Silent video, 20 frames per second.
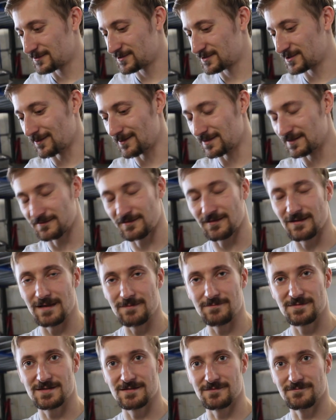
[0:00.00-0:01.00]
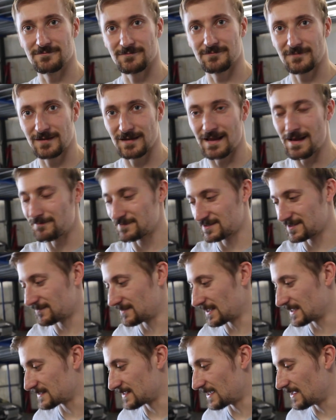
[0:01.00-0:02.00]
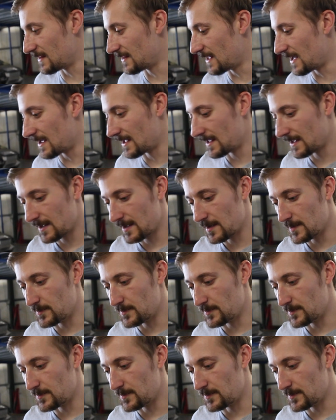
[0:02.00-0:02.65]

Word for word: showing clips and clamps and things like that.